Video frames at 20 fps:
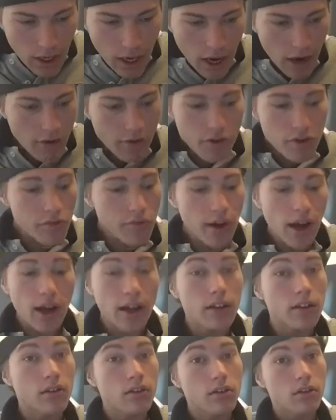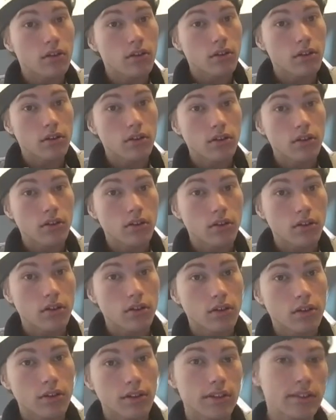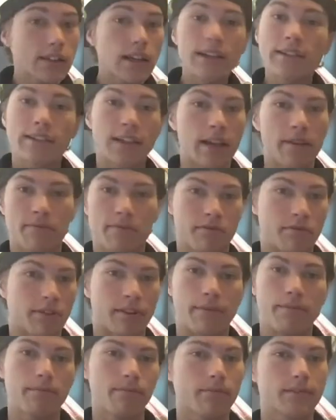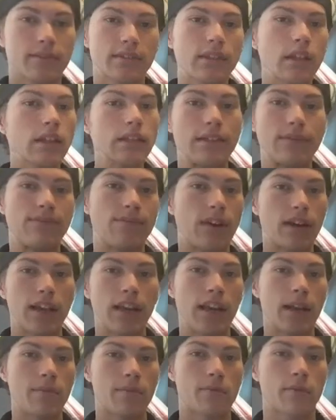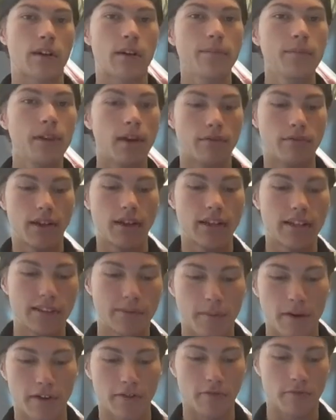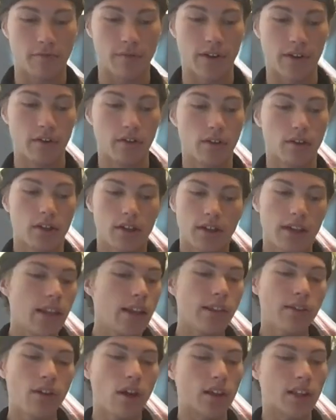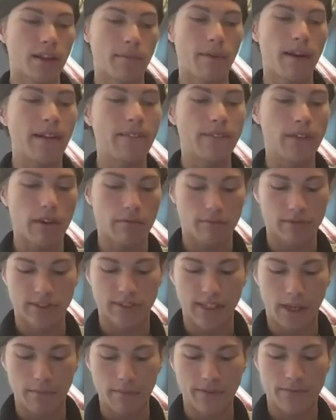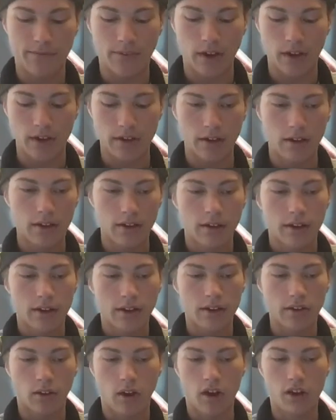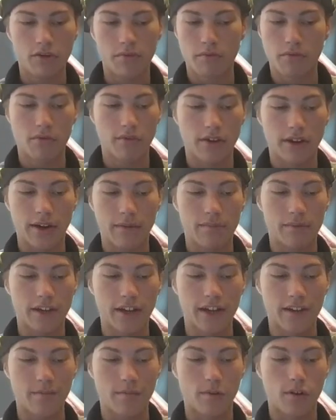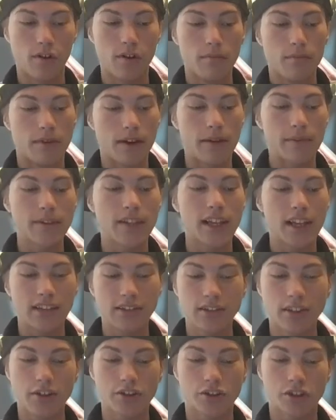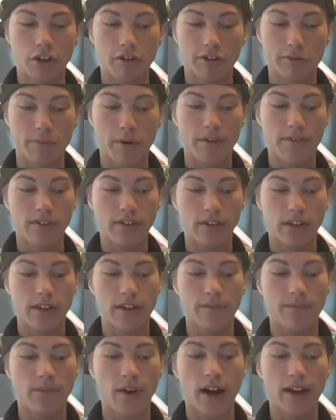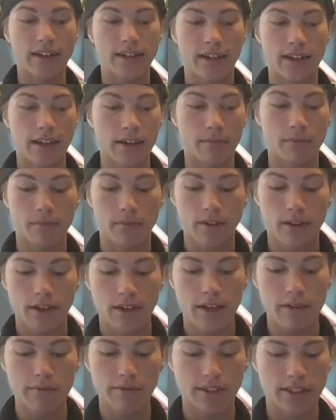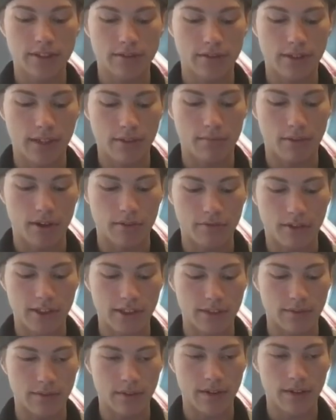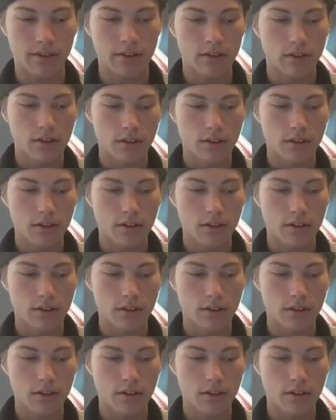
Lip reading: How are you not... This guy's a hypocrite. This guy's a fucking hypocrite. I'm done reading this man's review. He thought the main event was dumb as fuck, long, boring, and predictable, but everything else on the show was perfectly fine to him. he was entertained by the rest of it.